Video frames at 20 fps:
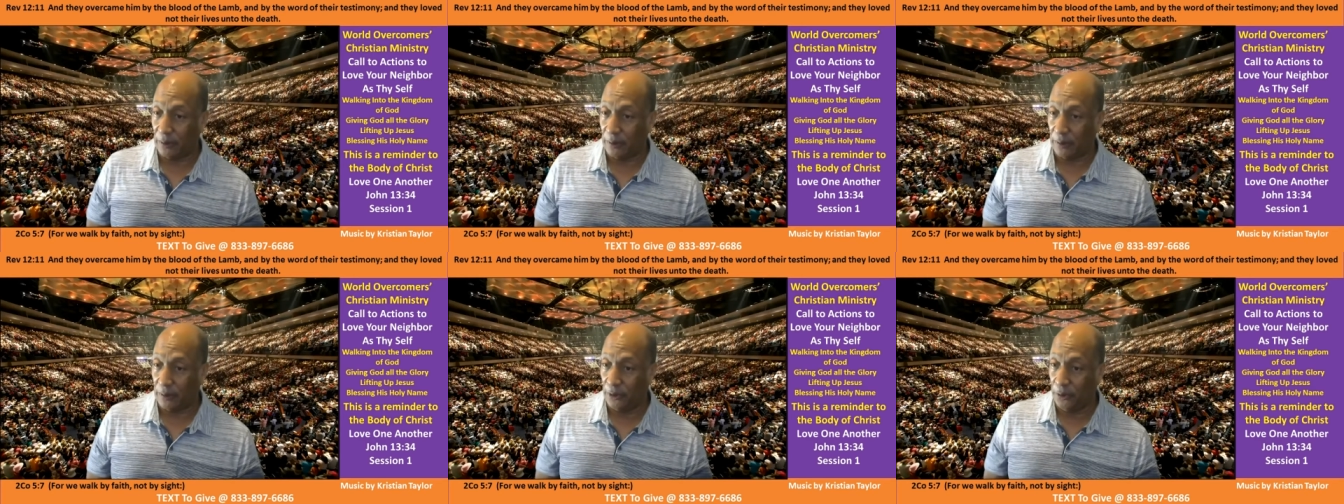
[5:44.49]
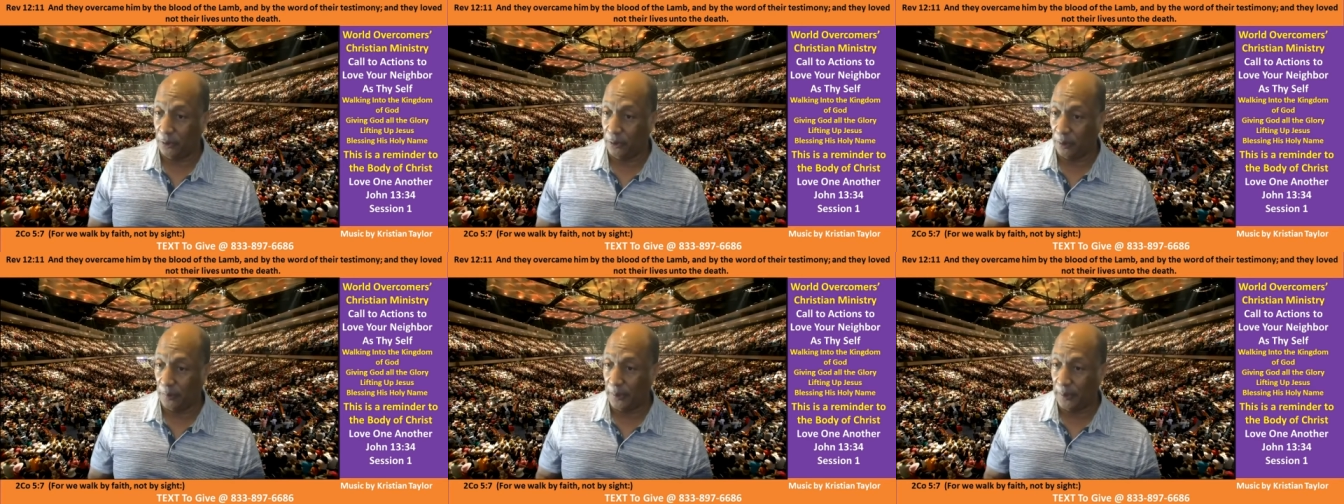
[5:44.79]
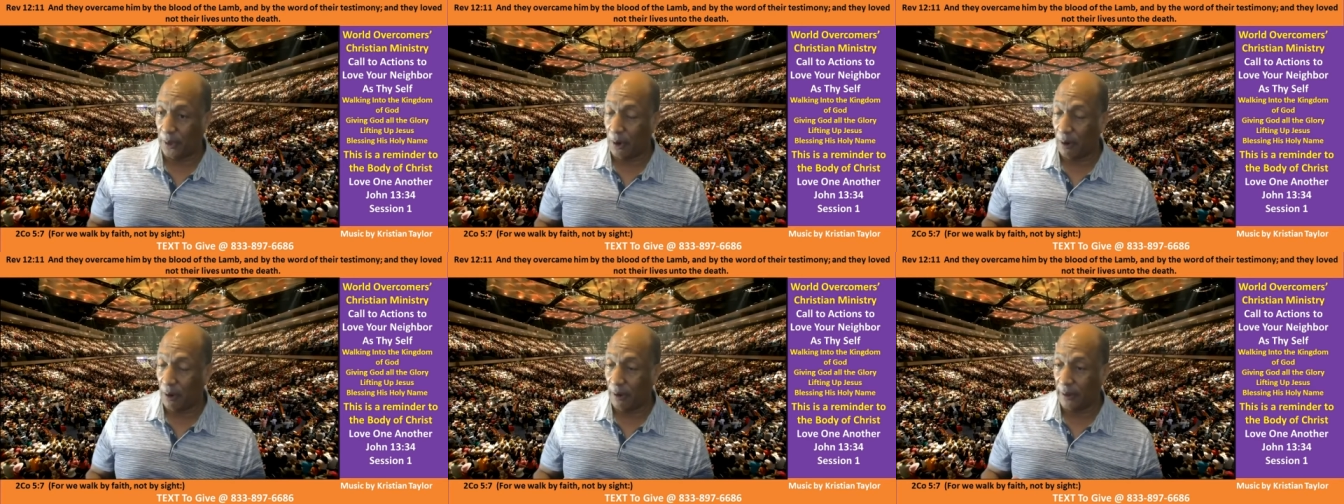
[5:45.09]
or you want to
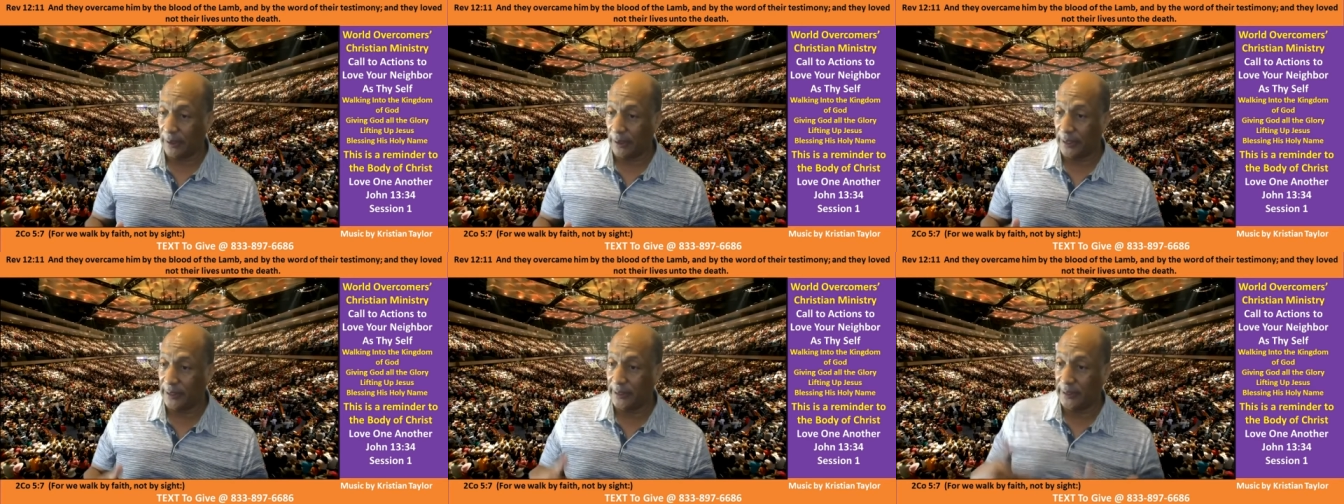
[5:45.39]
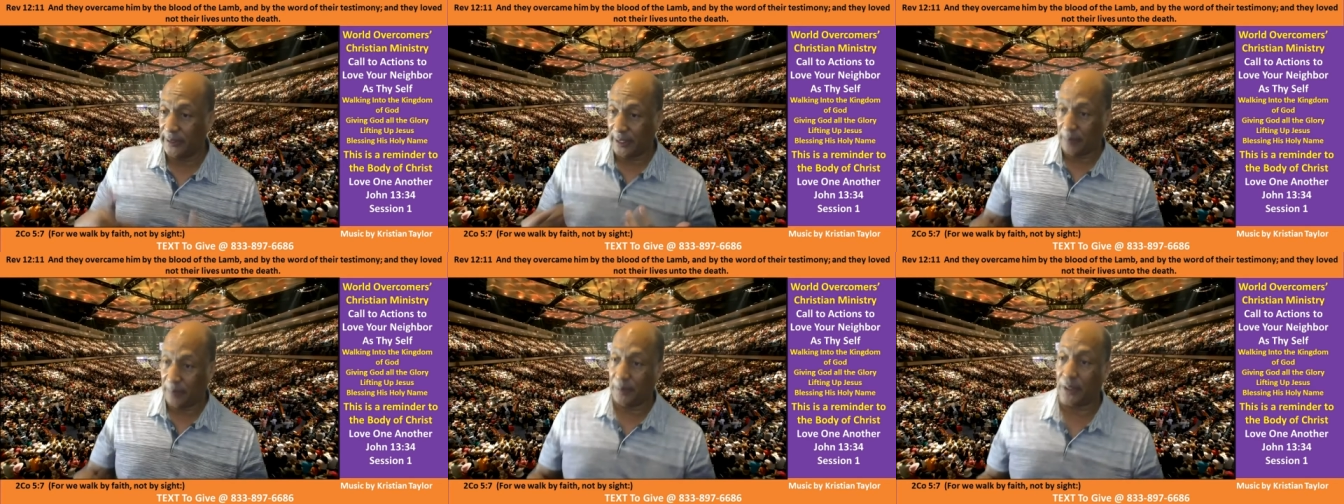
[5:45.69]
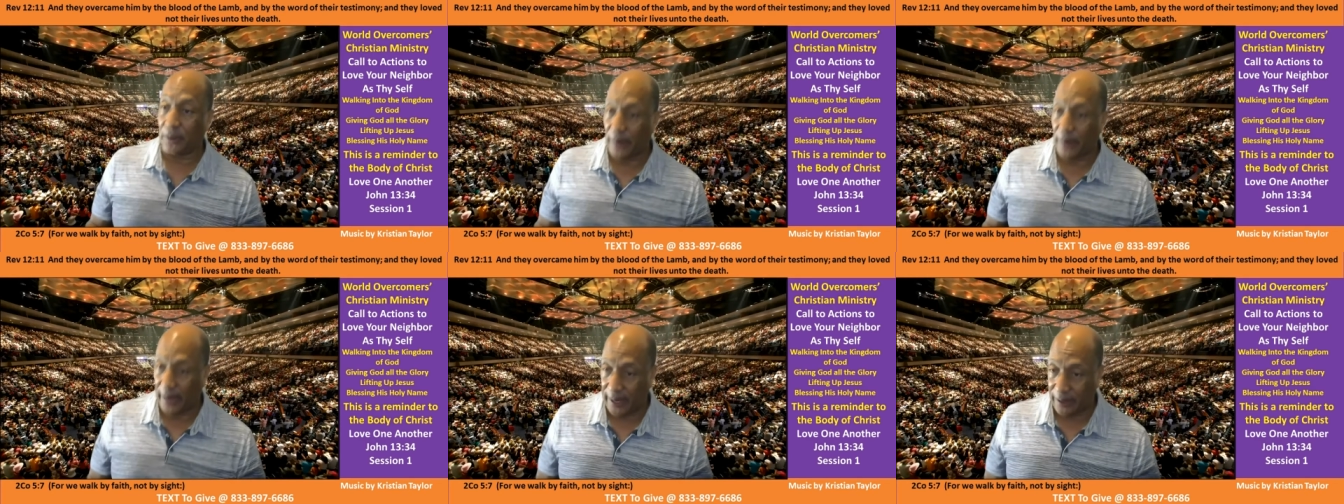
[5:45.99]
be called a
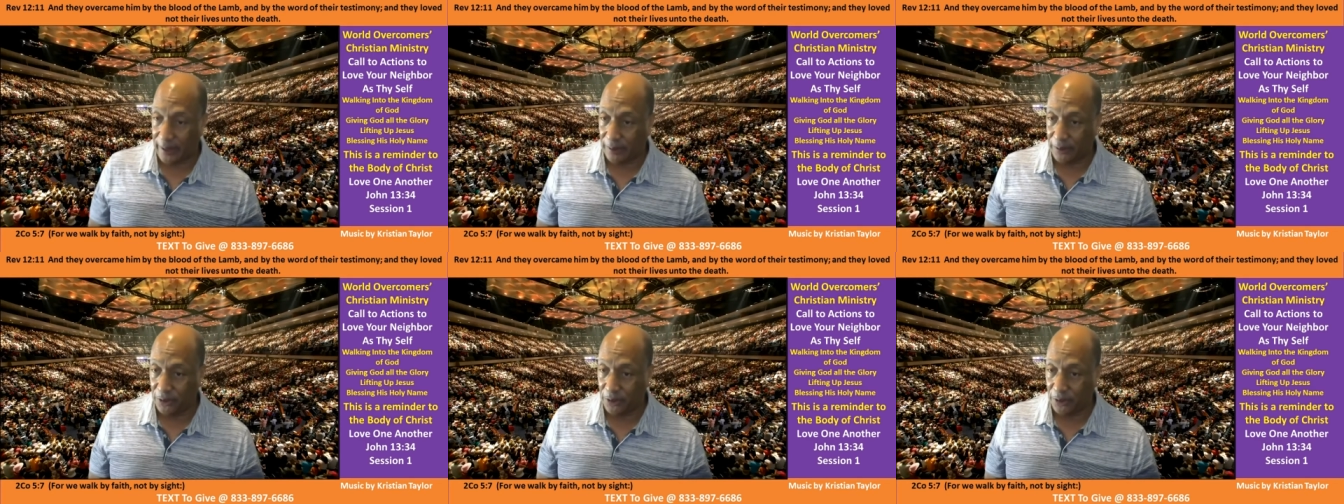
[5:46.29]
Democrat,